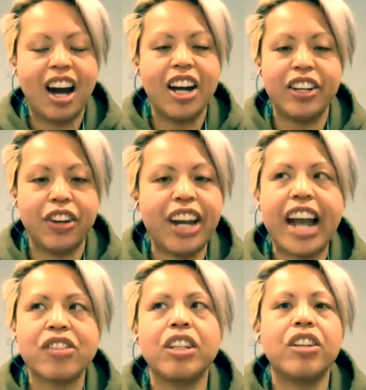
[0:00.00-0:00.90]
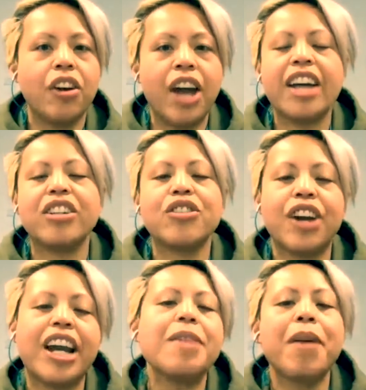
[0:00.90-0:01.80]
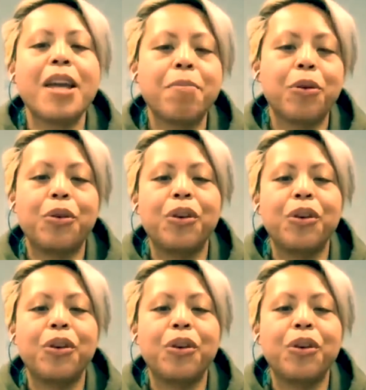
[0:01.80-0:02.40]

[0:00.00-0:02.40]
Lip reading: I don't actually know how to train people